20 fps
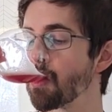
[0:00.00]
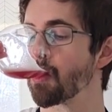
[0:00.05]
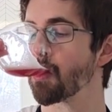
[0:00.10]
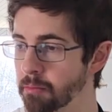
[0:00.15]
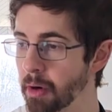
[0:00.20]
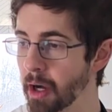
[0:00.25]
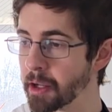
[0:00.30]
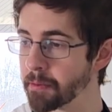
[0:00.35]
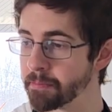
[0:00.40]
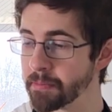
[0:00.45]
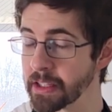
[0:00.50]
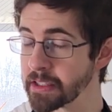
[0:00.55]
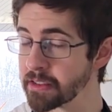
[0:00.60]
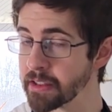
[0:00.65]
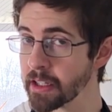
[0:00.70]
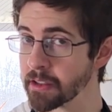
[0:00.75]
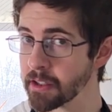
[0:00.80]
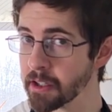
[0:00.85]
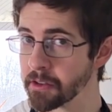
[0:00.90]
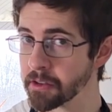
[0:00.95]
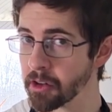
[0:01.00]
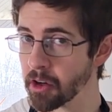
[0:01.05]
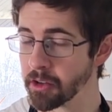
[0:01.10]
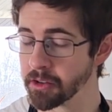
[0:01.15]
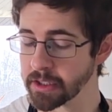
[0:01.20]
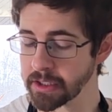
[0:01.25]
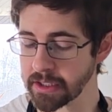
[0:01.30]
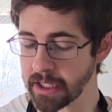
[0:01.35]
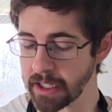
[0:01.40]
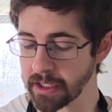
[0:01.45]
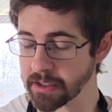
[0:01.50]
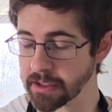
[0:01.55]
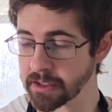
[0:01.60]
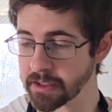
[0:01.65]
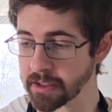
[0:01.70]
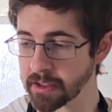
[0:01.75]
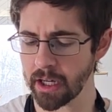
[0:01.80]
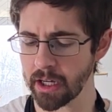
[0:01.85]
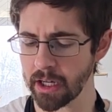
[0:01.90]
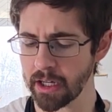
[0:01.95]
But it's not there at all in the
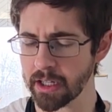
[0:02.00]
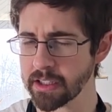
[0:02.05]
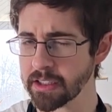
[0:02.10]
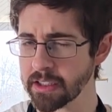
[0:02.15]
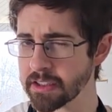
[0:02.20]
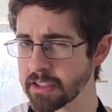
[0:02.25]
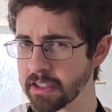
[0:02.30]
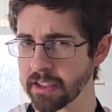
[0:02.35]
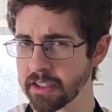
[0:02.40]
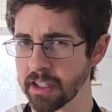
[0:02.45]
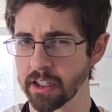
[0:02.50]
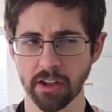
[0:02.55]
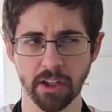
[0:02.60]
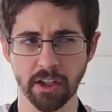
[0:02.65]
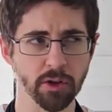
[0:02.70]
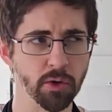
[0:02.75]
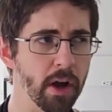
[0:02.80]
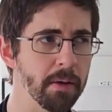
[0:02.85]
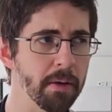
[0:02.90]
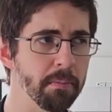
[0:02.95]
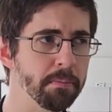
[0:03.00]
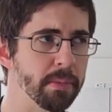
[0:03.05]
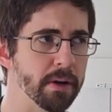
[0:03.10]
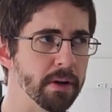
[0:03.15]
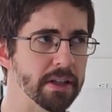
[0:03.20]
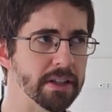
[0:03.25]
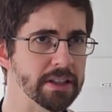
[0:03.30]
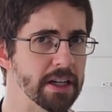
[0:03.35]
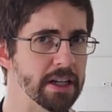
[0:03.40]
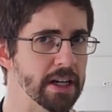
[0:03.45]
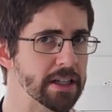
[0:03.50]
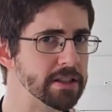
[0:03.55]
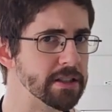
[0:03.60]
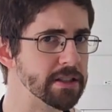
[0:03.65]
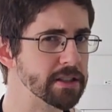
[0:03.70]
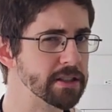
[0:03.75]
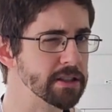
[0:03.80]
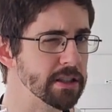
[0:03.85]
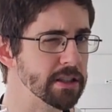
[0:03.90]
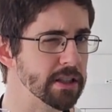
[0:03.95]
taste. It is distinctly grape, but not
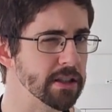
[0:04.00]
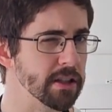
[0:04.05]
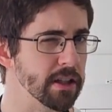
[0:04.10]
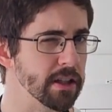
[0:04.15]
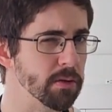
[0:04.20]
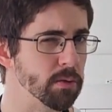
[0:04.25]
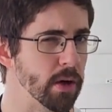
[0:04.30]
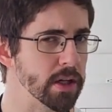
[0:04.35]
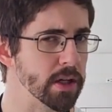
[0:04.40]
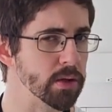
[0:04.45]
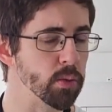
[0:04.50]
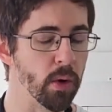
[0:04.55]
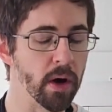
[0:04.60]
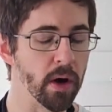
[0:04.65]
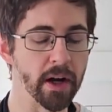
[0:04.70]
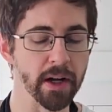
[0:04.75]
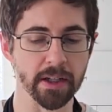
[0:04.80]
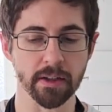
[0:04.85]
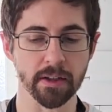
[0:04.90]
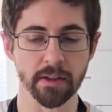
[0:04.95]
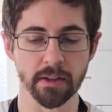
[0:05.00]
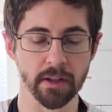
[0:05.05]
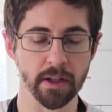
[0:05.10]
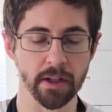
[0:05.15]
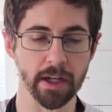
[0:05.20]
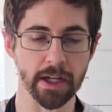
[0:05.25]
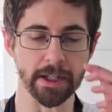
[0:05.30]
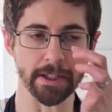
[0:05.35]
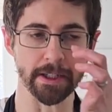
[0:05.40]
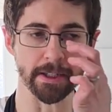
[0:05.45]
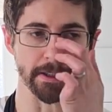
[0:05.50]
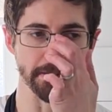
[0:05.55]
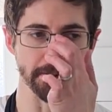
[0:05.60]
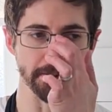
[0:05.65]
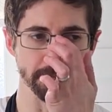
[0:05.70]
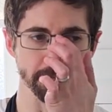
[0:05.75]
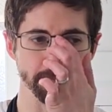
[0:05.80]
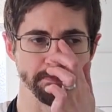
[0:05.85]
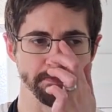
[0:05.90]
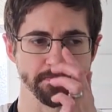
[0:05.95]
distinctly red wine.
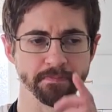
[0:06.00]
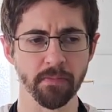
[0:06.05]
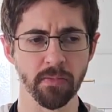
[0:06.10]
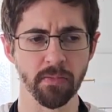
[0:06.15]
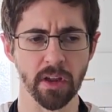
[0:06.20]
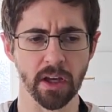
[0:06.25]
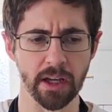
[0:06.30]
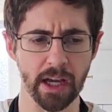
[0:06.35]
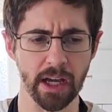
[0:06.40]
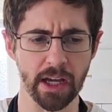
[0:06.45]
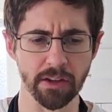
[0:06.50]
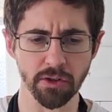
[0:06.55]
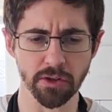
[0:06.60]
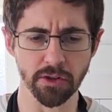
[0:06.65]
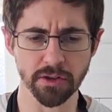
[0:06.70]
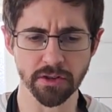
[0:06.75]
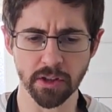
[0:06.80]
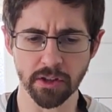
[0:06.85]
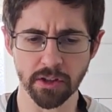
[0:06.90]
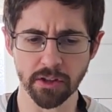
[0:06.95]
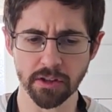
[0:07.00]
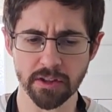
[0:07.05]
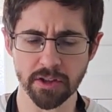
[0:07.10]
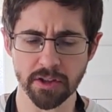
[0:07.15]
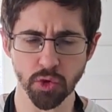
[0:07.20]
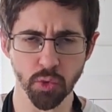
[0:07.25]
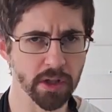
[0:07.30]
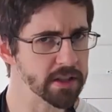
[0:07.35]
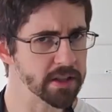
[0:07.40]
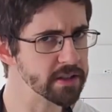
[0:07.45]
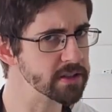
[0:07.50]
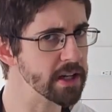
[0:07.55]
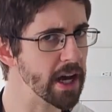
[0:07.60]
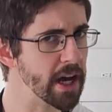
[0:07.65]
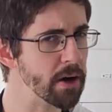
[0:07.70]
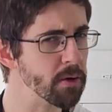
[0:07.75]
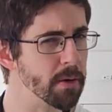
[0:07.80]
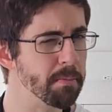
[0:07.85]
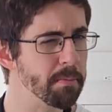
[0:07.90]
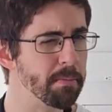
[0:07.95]
And there's a good
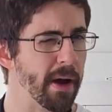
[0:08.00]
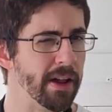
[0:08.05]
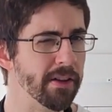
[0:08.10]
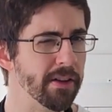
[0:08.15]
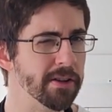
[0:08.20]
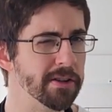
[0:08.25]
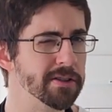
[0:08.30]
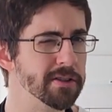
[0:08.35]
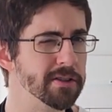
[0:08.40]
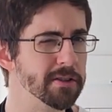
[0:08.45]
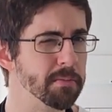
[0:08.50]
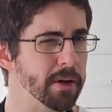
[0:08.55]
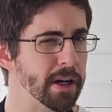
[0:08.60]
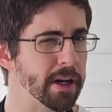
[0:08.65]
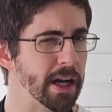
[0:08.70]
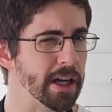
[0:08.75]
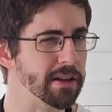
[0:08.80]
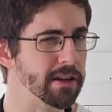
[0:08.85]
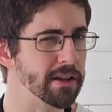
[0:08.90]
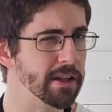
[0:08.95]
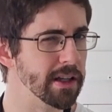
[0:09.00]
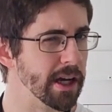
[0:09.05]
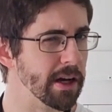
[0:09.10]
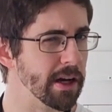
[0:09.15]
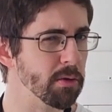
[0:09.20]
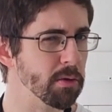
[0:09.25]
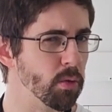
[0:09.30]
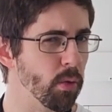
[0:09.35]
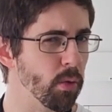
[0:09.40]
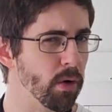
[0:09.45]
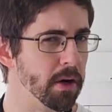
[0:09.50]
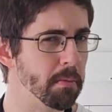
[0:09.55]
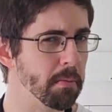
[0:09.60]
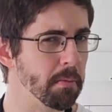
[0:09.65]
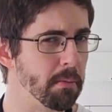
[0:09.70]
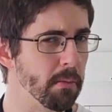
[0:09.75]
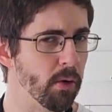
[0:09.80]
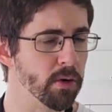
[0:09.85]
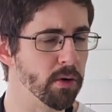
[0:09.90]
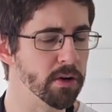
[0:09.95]
sweet-sour balance, but I think I would want
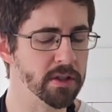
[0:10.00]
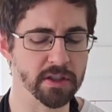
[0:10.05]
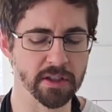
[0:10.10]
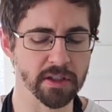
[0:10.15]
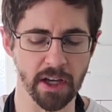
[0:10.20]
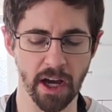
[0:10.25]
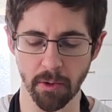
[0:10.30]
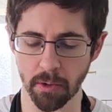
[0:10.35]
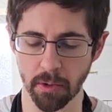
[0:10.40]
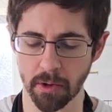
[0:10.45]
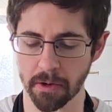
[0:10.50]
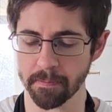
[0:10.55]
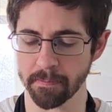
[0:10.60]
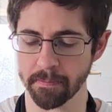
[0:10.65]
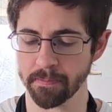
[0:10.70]
more sour.